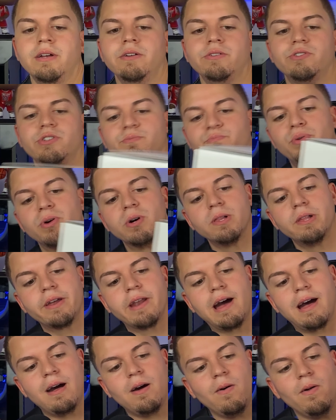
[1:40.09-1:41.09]
Just pull it
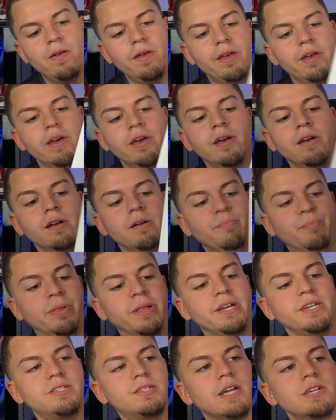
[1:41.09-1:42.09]
out.
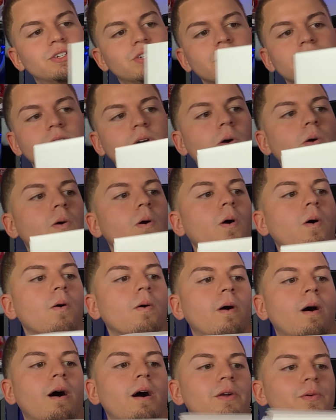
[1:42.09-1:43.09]
PlayStation logo
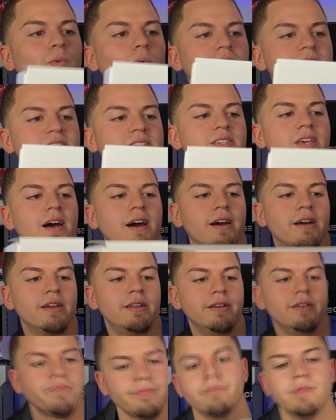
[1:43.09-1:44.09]
on one
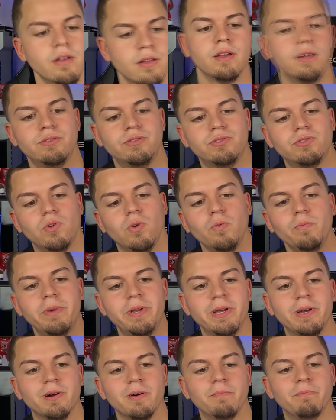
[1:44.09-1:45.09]
side. So
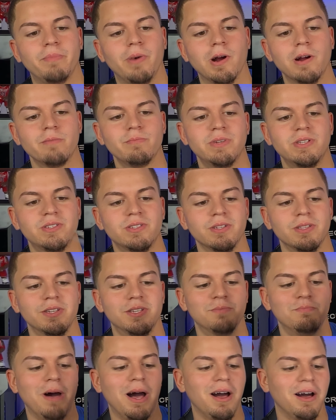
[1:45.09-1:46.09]
many compartments to
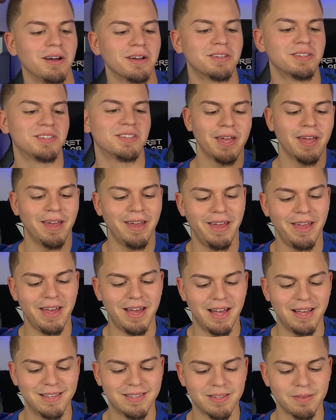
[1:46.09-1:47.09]
this box. Okay, it
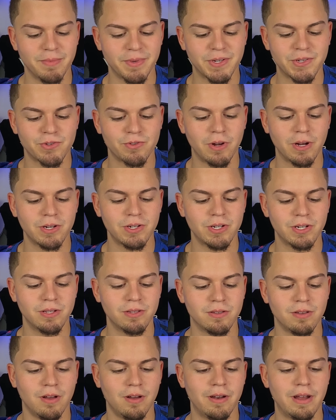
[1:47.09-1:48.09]
has some
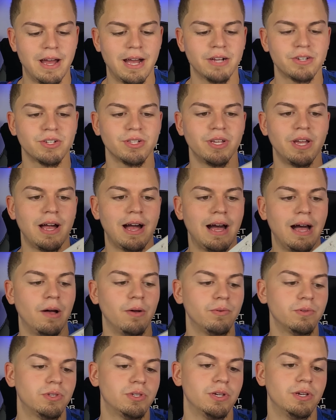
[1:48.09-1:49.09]
instructions on actually
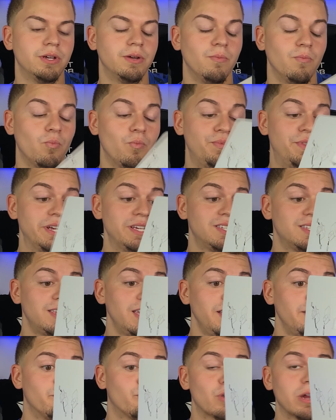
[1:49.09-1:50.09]
how to. This
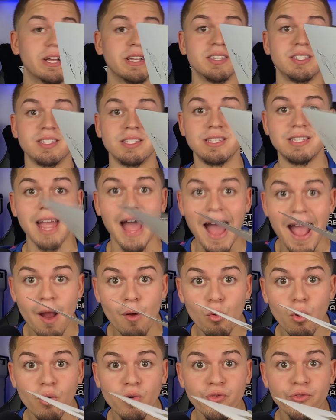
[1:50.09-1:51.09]
thing brings
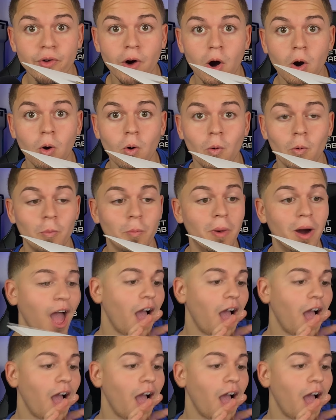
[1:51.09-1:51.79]
styrofoam.